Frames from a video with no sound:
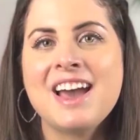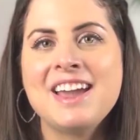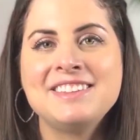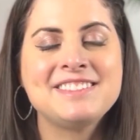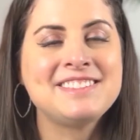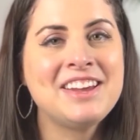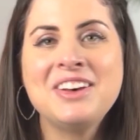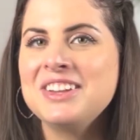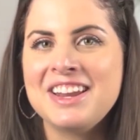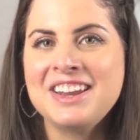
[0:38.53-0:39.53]
I
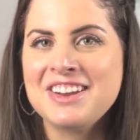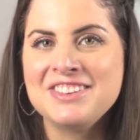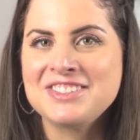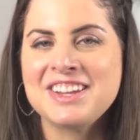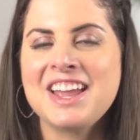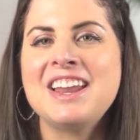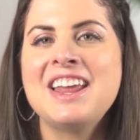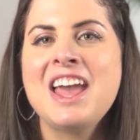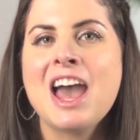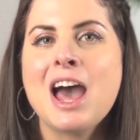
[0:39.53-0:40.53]
still didn't understand
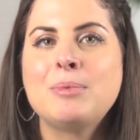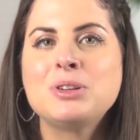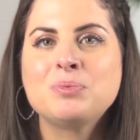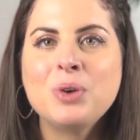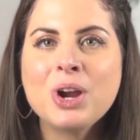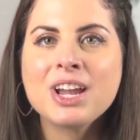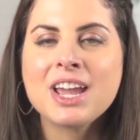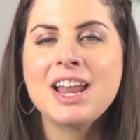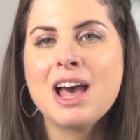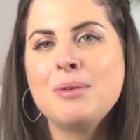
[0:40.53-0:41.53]
how much work
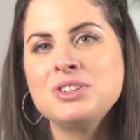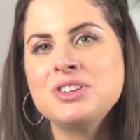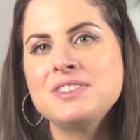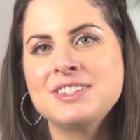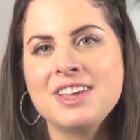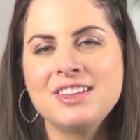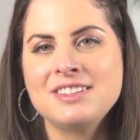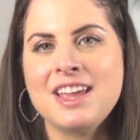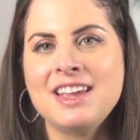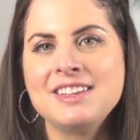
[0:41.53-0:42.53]
and how much of a skill it
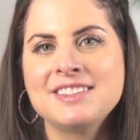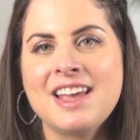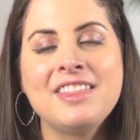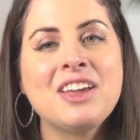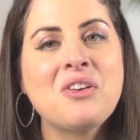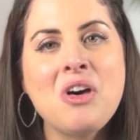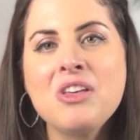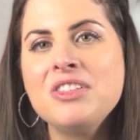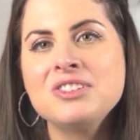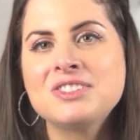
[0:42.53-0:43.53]
takes. And like all
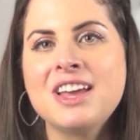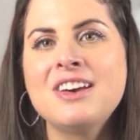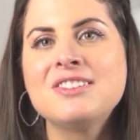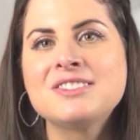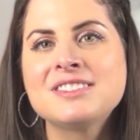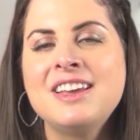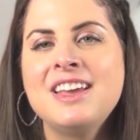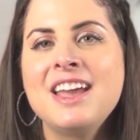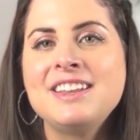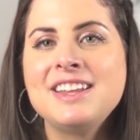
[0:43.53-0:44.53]
other skills,
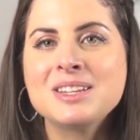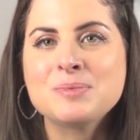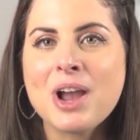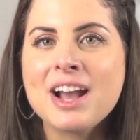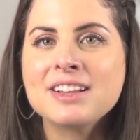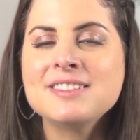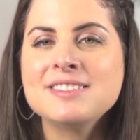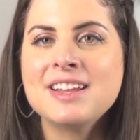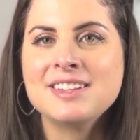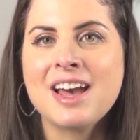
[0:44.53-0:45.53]
it takes practice
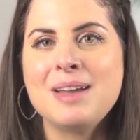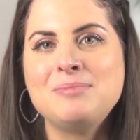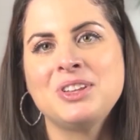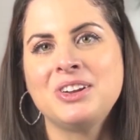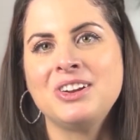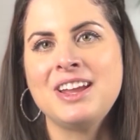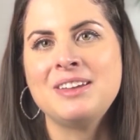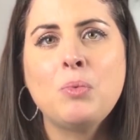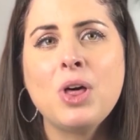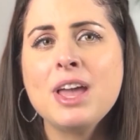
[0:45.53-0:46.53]
and time to learn it.
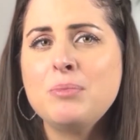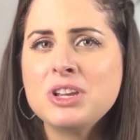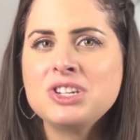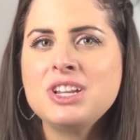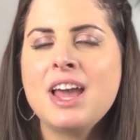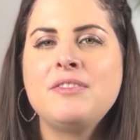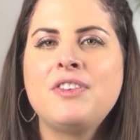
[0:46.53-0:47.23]
While I wish it had